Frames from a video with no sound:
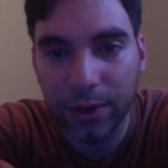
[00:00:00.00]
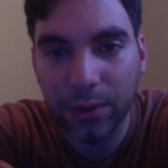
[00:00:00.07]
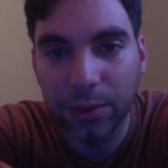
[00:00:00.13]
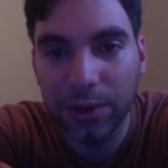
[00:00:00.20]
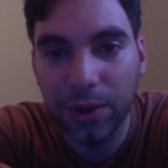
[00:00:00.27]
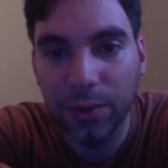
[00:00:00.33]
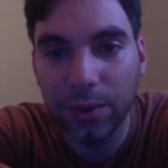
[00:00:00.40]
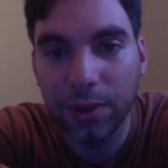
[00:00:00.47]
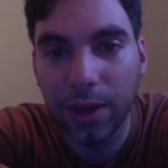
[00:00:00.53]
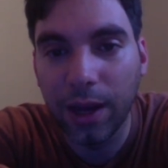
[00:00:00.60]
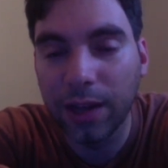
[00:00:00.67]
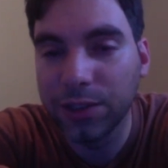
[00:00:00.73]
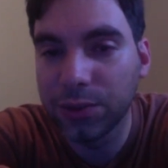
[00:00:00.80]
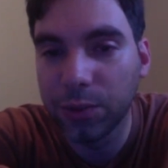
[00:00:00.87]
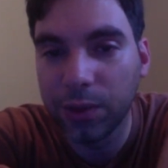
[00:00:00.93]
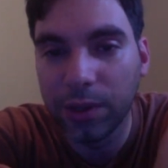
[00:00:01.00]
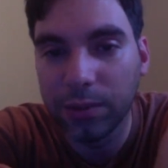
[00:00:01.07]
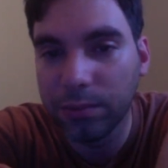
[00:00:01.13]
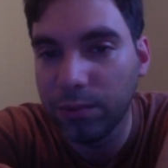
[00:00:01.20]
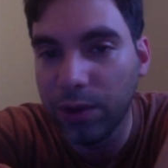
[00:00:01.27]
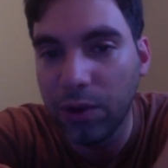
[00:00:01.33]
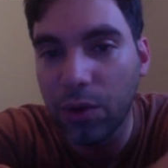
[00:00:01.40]
so I don't deal with that. I just
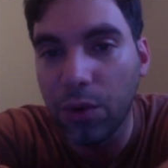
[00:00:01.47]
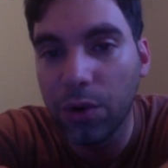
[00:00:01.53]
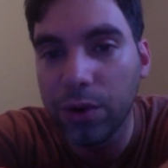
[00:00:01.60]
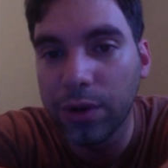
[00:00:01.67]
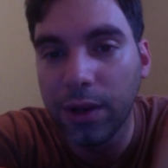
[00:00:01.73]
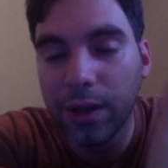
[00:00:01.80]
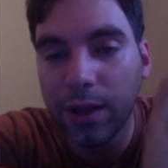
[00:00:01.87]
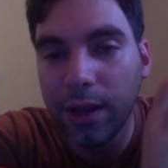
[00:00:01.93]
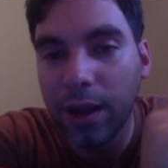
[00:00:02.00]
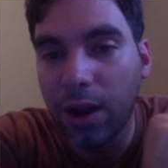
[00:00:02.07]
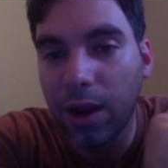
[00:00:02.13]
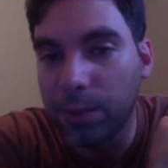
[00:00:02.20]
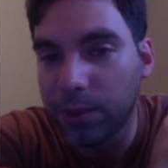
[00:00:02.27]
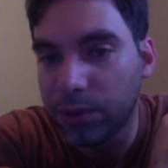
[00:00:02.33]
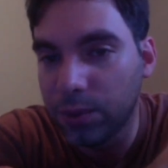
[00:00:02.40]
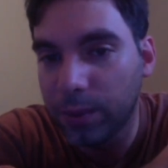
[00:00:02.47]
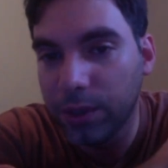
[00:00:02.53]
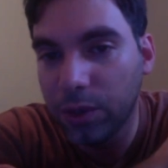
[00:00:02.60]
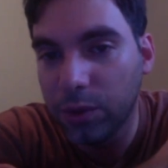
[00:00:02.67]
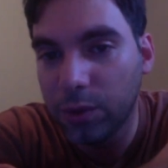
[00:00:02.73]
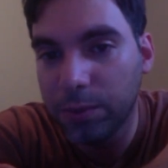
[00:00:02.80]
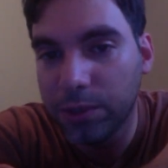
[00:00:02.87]
want to record, upload
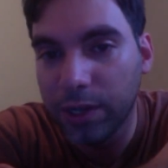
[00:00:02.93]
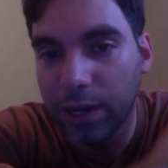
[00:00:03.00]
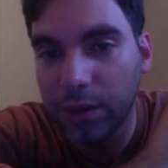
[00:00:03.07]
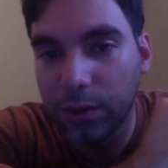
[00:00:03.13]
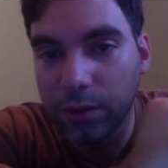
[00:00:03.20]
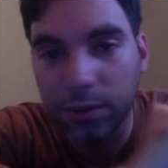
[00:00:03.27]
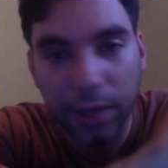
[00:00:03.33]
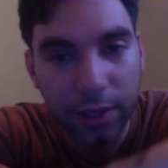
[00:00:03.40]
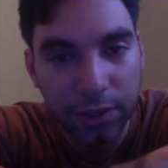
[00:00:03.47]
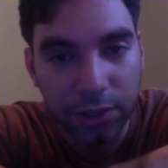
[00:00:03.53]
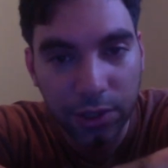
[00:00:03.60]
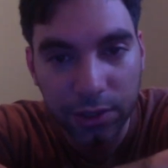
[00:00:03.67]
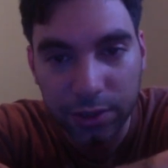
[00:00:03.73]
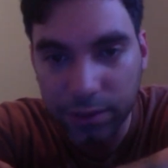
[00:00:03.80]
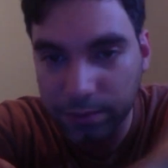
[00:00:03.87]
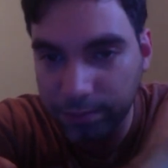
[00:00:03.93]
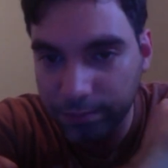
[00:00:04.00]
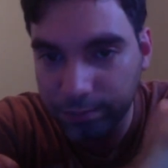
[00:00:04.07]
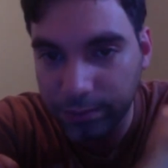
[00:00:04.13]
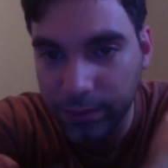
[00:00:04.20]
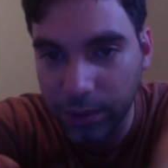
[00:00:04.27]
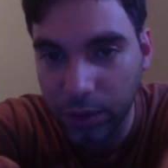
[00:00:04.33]
to my YouTube channel, and just
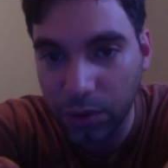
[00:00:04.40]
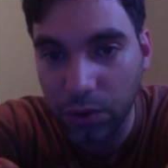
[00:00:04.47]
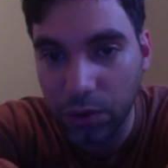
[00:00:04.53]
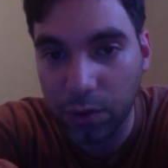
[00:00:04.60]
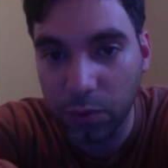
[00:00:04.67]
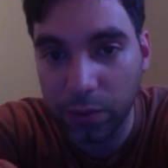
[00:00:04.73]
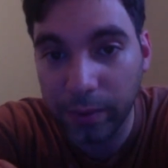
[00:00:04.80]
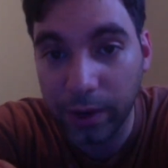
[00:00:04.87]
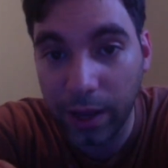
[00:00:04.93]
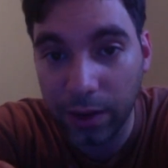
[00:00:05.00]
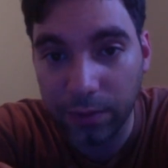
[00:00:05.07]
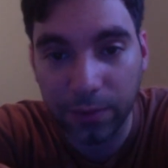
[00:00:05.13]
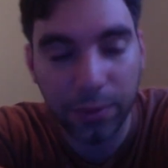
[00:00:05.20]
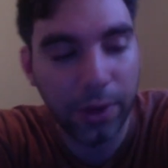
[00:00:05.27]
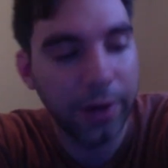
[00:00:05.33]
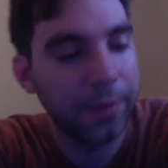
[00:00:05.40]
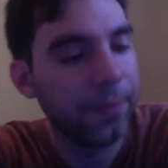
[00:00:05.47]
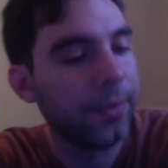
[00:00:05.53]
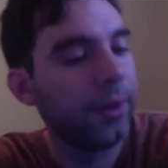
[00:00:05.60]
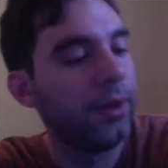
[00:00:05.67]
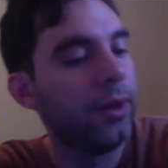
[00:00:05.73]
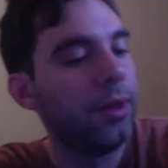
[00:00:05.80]
go on with my life,
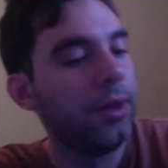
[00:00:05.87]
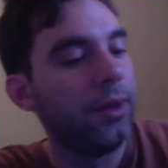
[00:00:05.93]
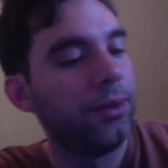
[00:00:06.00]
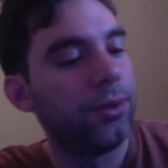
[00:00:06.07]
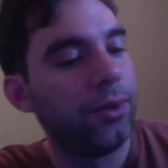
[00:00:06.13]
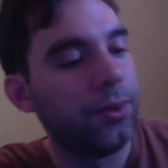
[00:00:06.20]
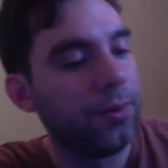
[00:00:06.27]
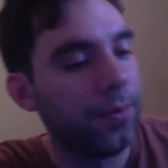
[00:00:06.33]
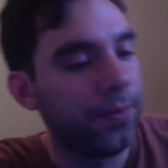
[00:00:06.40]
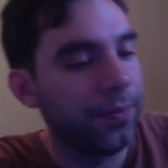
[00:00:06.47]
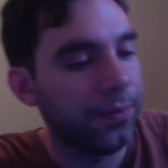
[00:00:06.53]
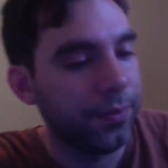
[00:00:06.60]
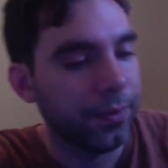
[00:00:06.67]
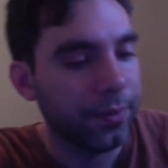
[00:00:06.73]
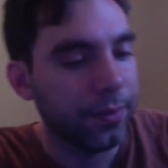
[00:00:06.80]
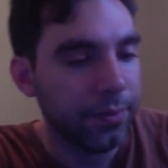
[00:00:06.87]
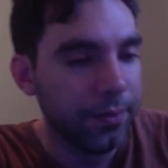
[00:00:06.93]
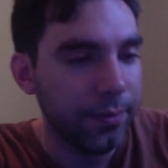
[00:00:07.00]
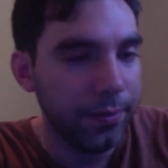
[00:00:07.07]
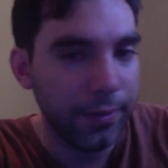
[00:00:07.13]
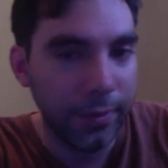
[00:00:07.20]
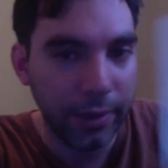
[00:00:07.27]
right? So
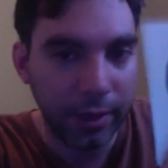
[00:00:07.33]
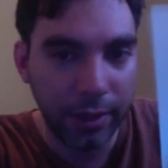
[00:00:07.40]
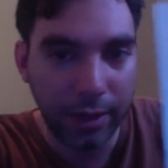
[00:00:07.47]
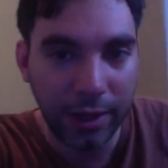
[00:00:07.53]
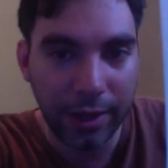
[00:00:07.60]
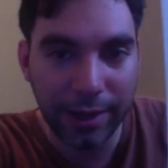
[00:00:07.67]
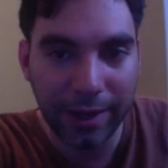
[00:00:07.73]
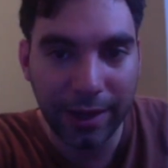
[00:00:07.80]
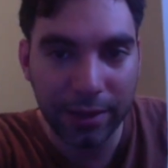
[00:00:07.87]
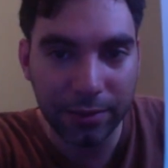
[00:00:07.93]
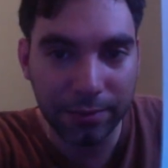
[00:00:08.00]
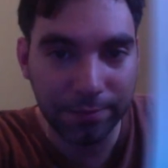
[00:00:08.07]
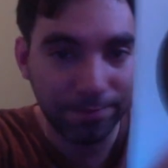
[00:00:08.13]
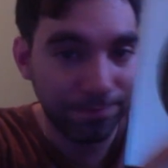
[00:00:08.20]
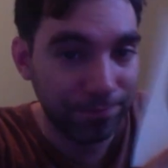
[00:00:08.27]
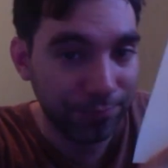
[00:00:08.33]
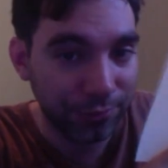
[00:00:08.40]
I got